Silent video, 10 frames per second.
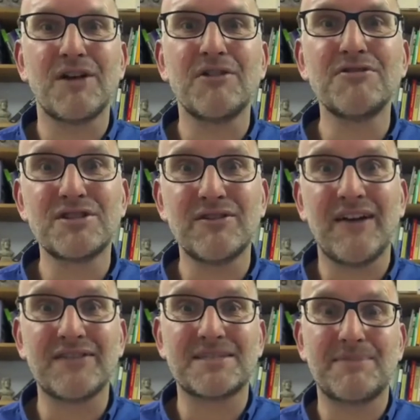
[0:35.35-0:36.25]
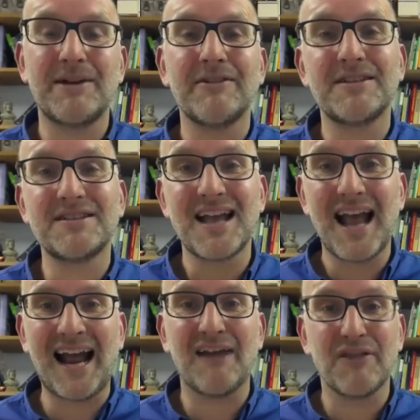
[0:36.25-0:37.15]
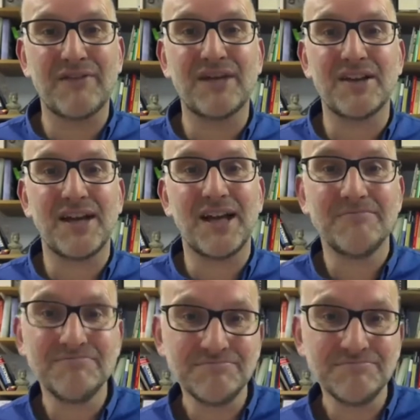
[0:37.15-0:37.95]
those who have experience how they've done that.